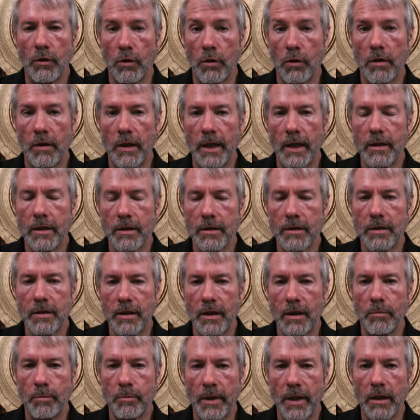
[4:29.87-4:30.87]
or I could
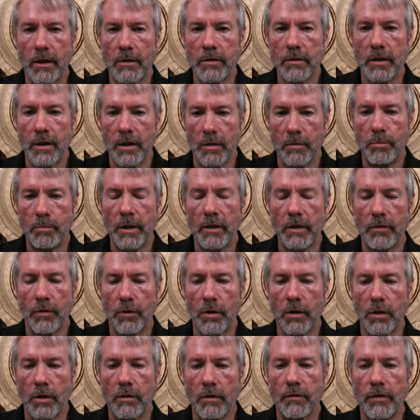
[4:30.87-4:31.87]
stamp out the
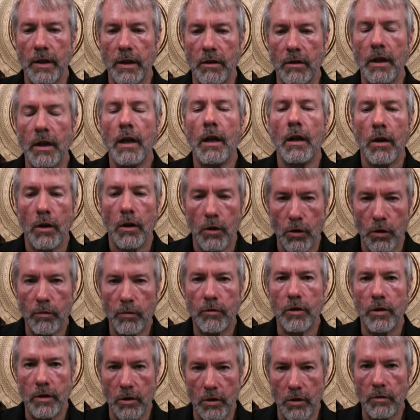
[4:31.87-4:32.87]
MP4 file
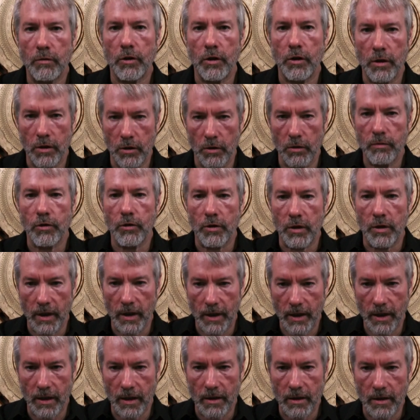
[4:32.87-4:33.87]
over and over and over
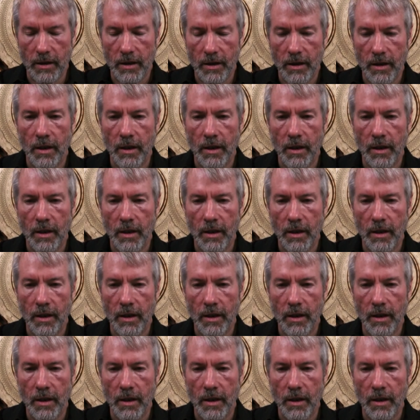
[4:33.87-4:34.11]
again.